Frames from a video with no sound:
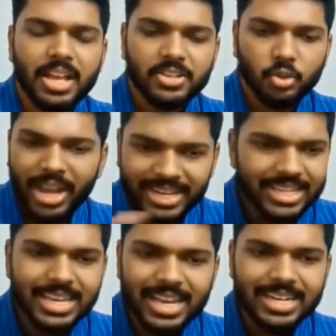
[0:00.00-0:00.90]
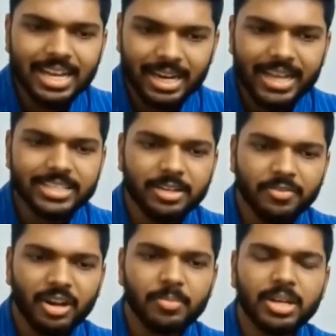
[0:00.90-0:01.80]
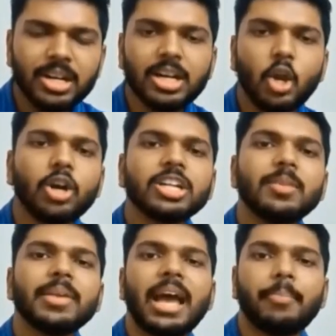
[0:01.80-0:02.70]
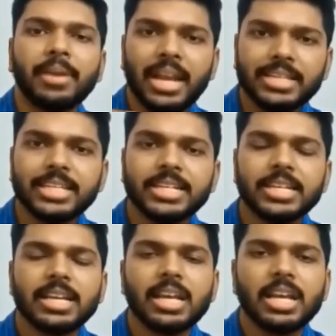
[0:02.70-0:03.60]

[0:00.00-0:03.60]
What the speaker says: So any gain arising from a long-term capital asset